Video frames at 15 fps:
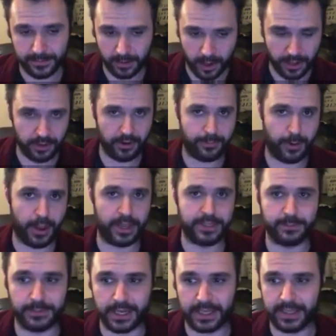on your
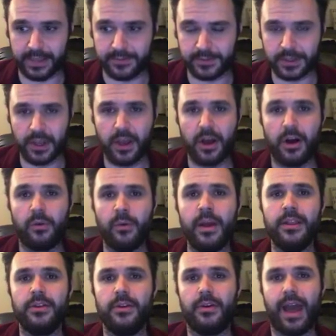opponent's objectives,
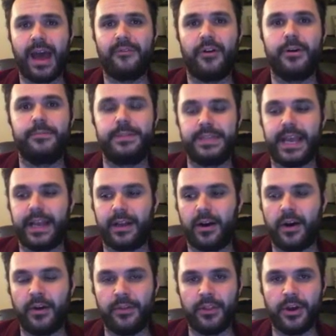when you have obsec
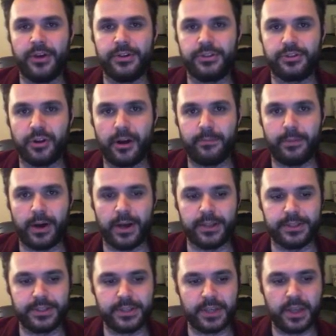on those drop
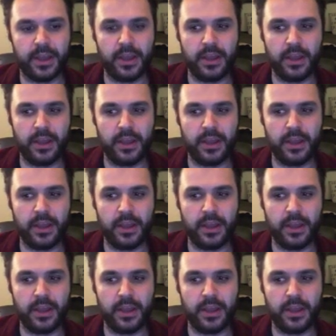pods,